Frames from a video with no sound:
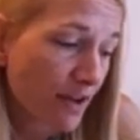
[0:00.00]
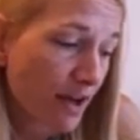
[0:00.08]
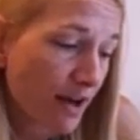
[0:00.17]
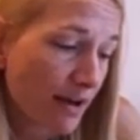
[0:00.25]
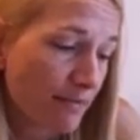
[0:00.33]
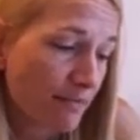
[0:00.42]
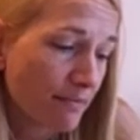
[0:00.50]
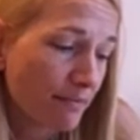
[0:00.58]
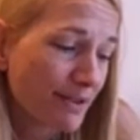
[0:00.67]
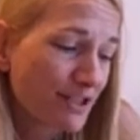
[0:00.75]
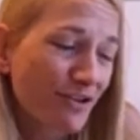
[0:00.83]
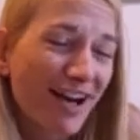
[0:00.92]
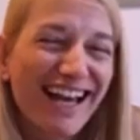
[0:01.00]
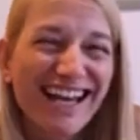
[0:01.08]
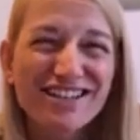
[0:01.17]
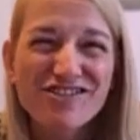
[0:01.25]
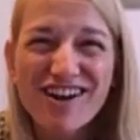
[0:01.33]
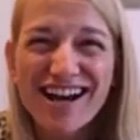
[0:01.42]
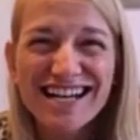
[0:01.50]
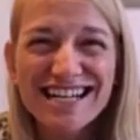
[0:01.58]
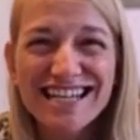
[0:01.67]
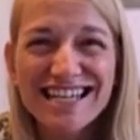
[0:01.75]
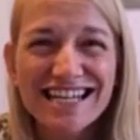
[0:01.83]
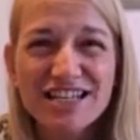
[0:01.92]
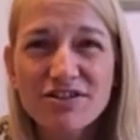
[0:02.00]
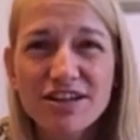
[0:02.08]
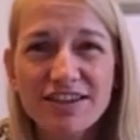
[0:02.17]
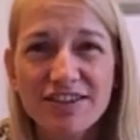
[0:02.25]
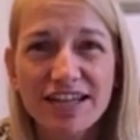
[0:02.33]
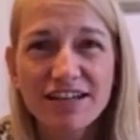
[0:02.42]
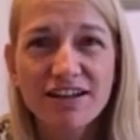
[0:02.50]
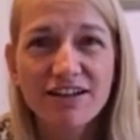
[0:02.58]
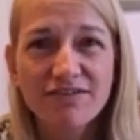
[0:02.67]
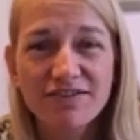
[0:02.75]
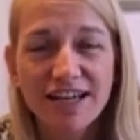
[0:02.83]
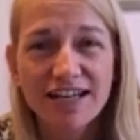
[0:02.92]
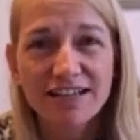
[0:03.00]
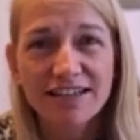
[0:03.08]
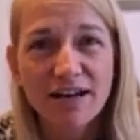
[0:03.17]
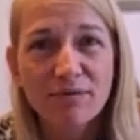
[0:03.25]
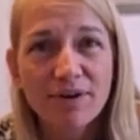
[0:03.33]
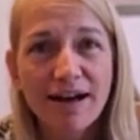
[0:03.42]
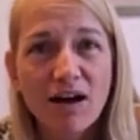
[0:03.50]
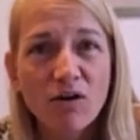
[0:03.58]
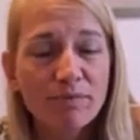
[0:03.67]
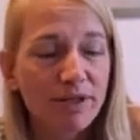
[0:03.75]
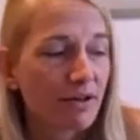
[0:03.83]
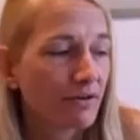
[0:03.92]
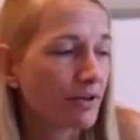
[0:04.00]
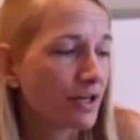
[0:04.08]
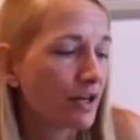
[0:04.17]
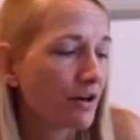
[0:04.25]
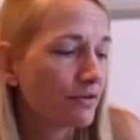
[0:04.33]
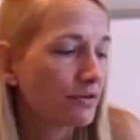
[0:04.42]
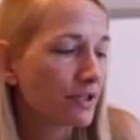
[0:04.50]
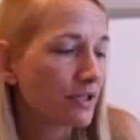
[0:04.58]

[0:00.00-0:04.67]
Um, but try, try anything you can think of that, that will help you, you know.